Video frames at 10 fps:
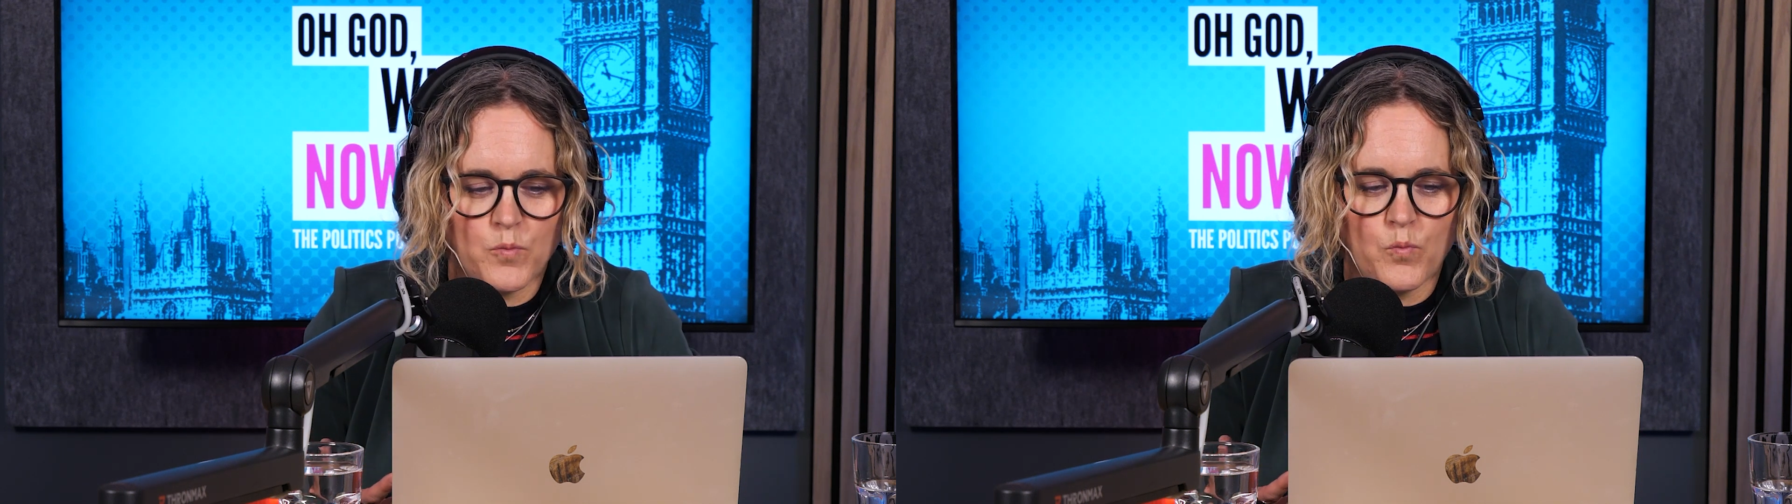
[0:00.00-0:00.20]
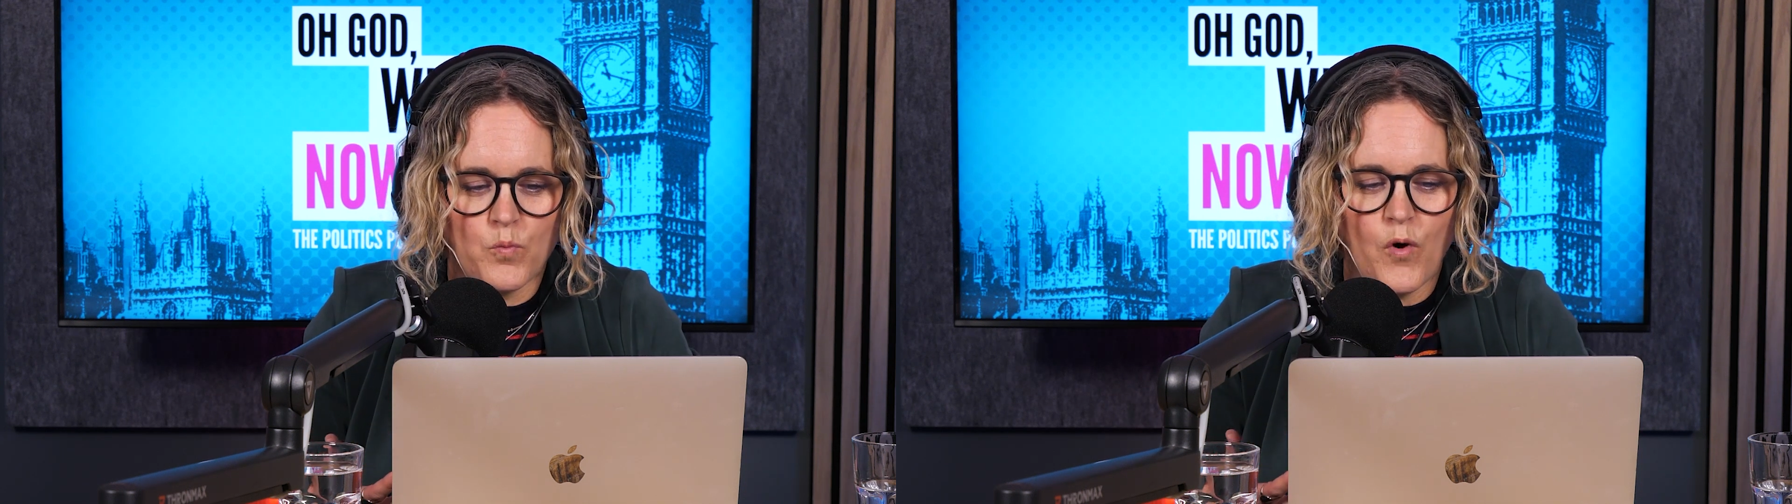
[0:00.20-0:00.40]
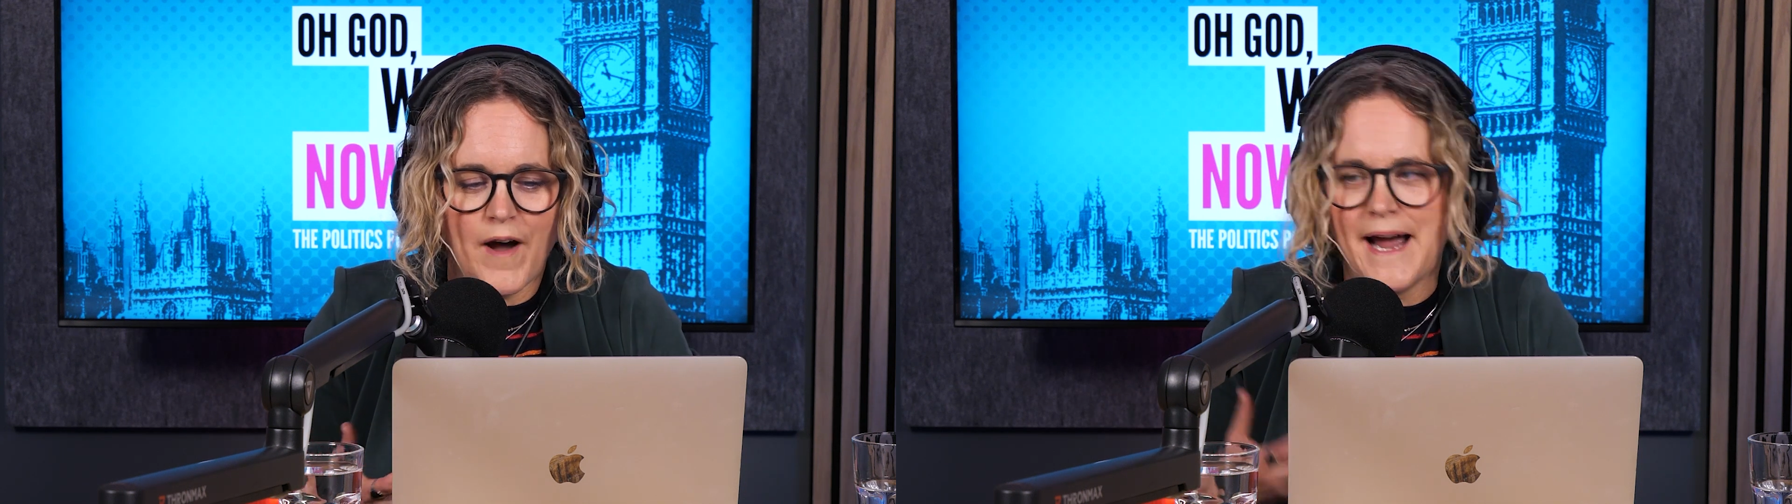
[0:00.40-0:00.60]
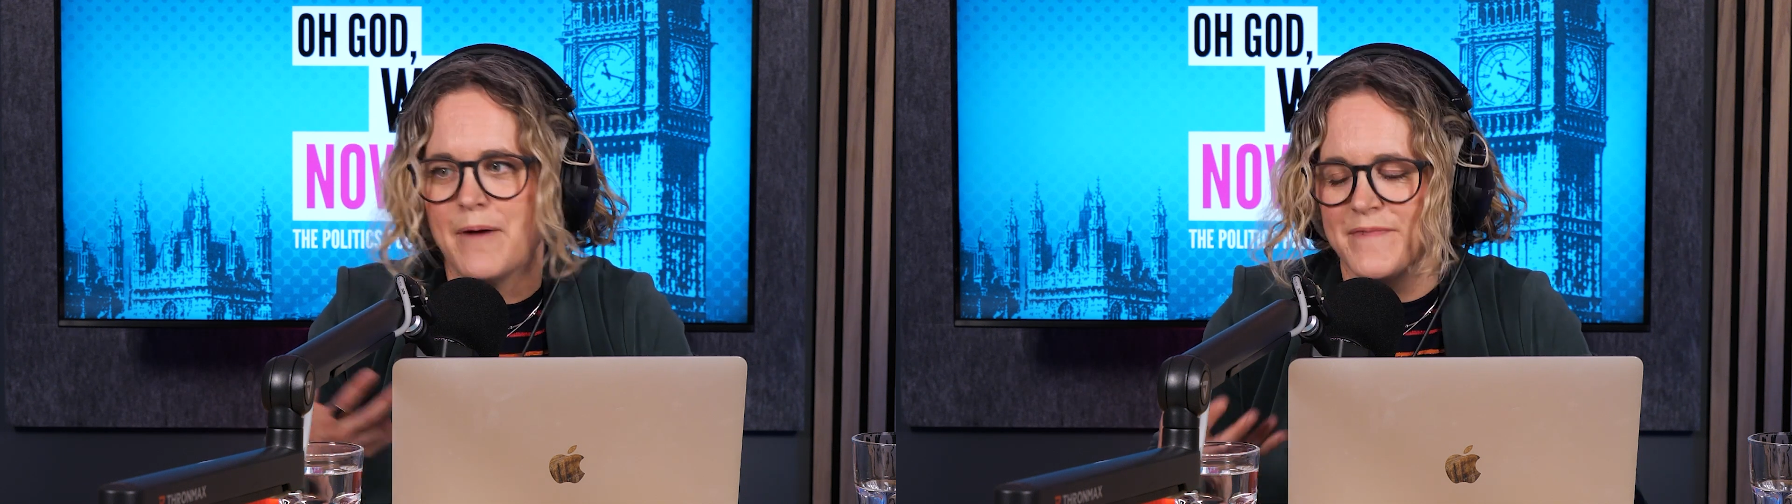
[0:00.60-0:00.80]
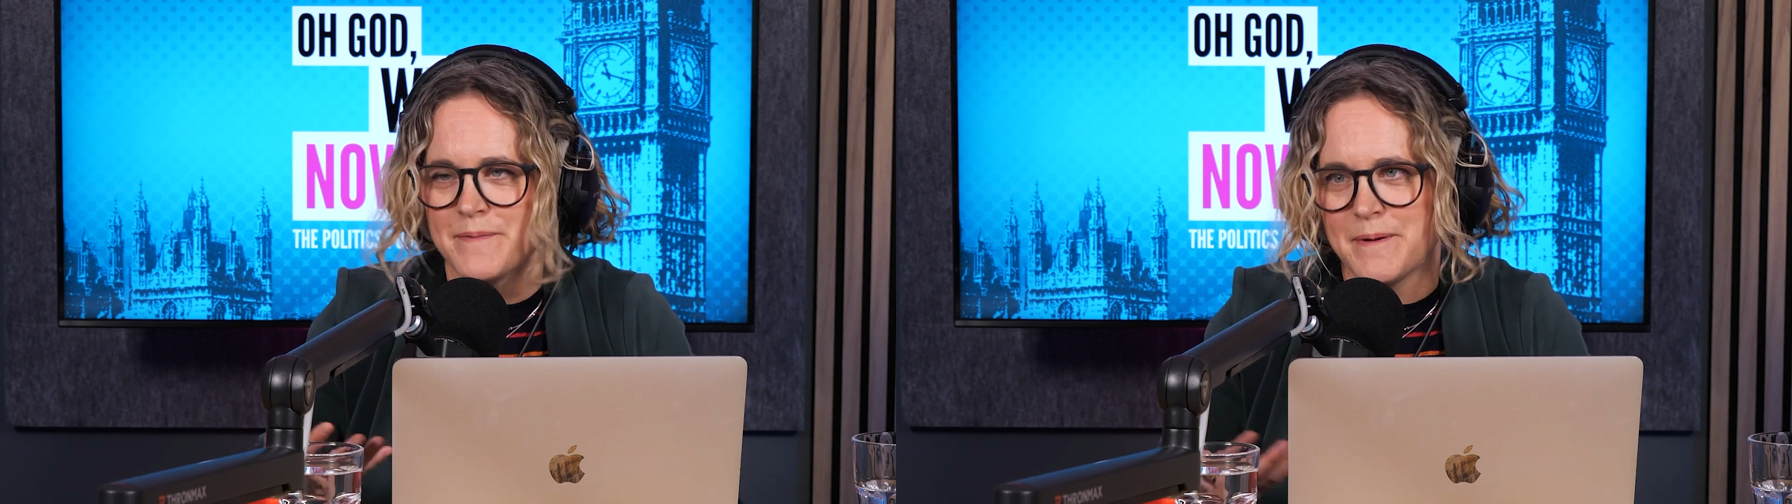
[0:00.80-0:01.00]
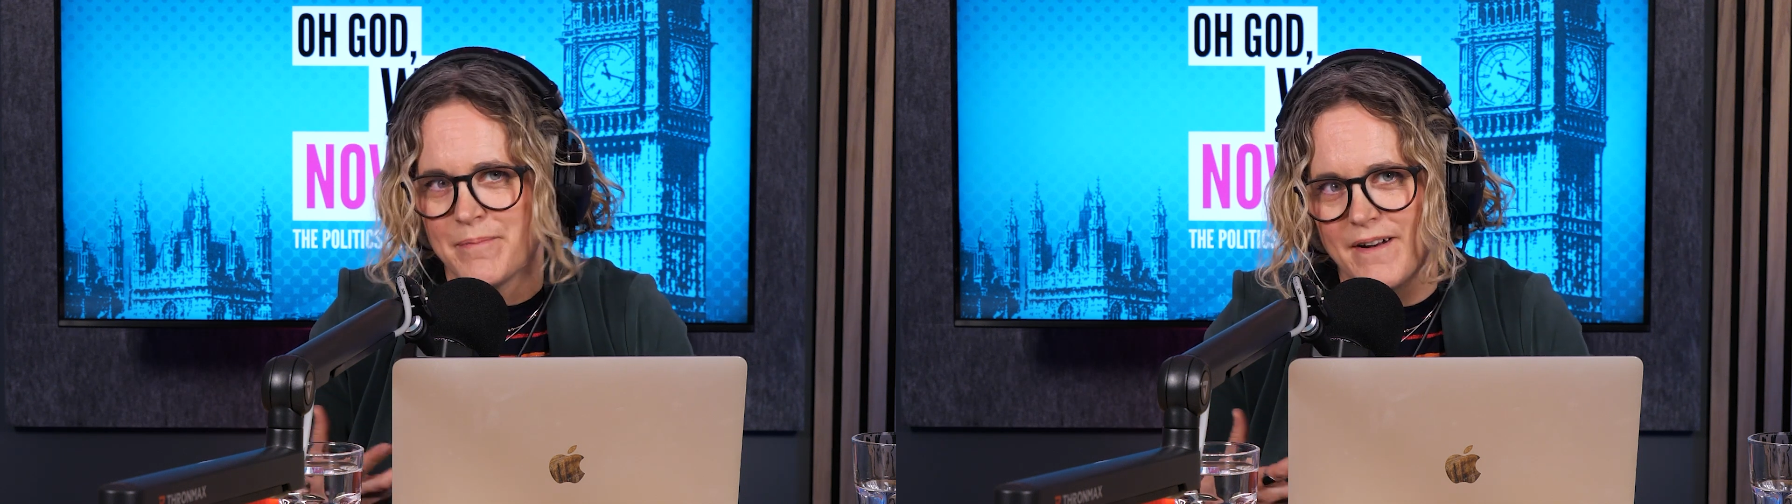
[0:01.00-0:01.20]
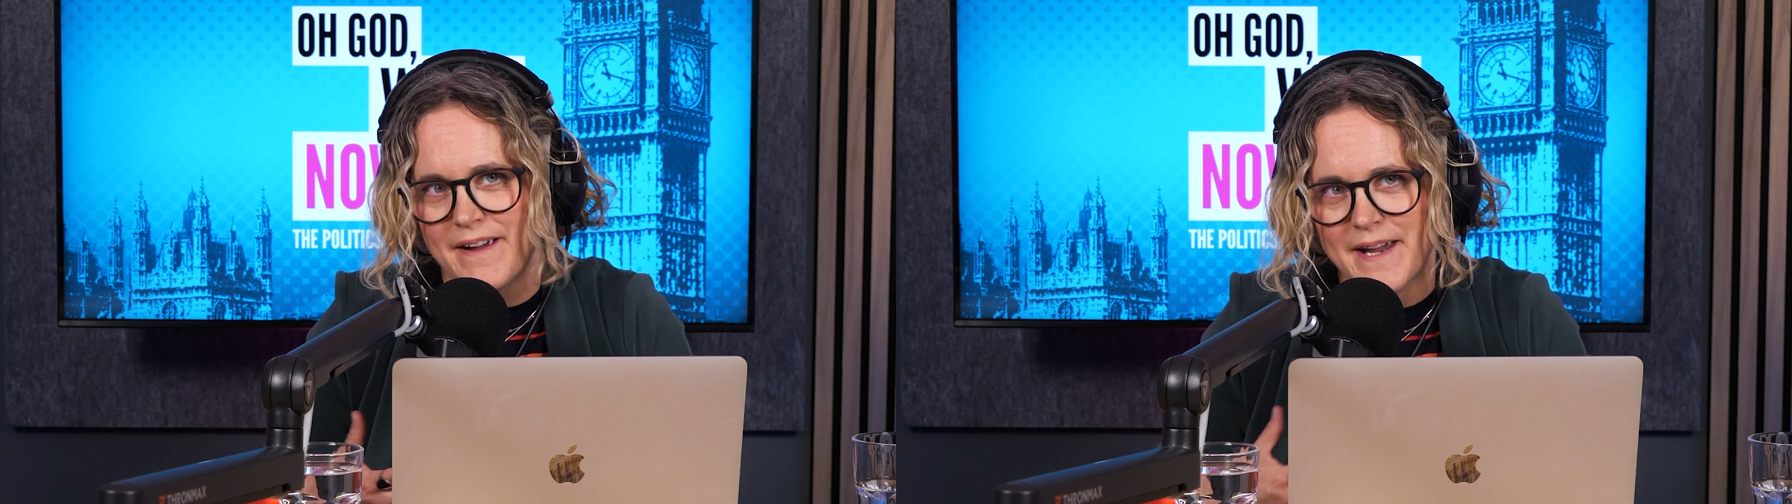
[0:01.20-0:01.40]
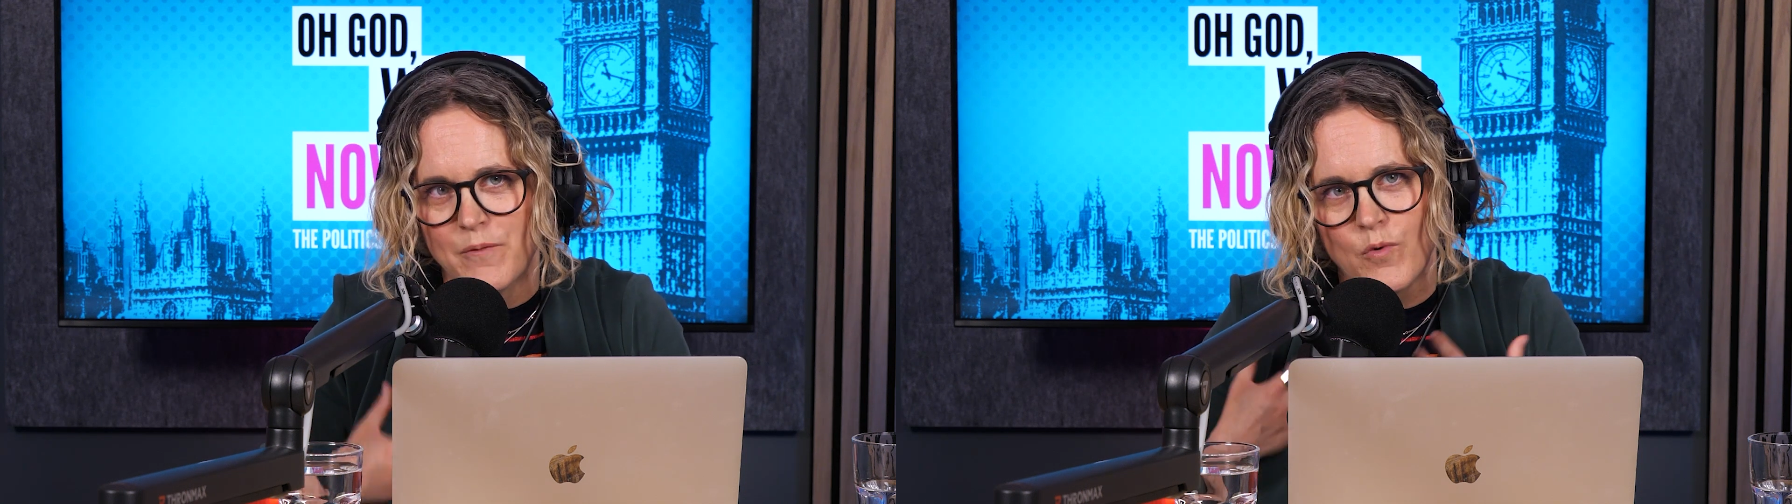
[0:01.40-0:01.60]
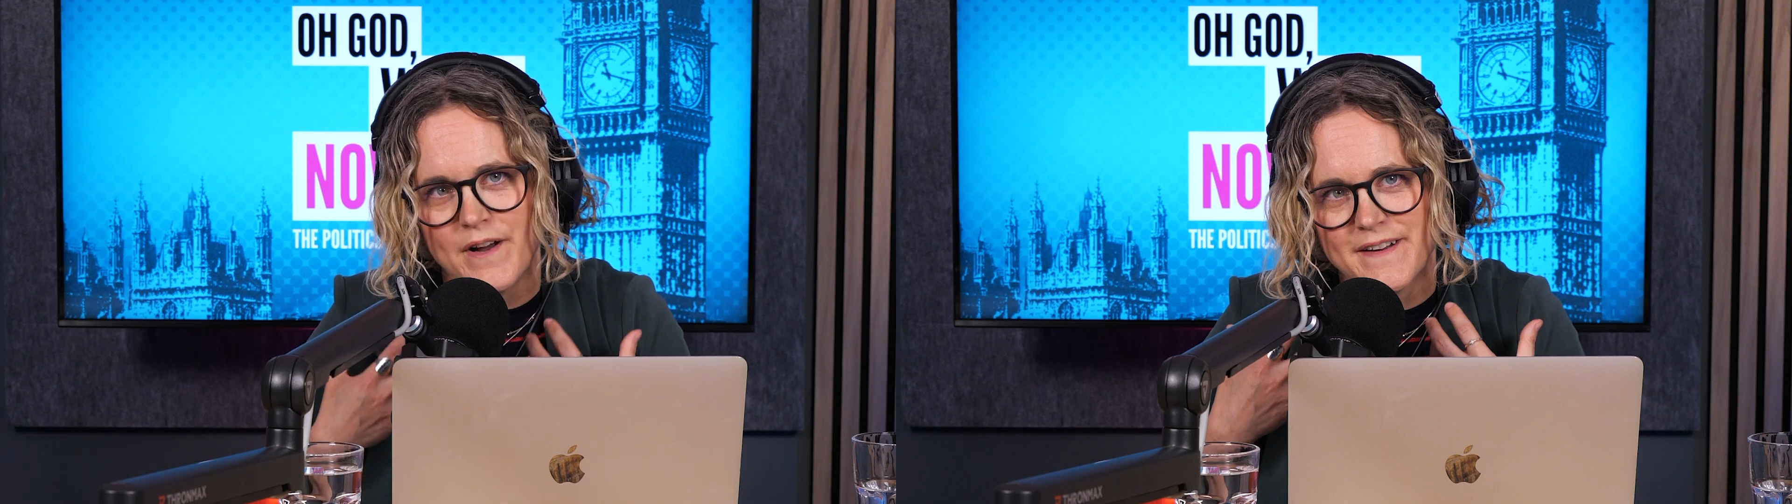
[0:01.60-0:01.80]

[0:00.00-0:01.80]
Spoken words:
What happened to people like him?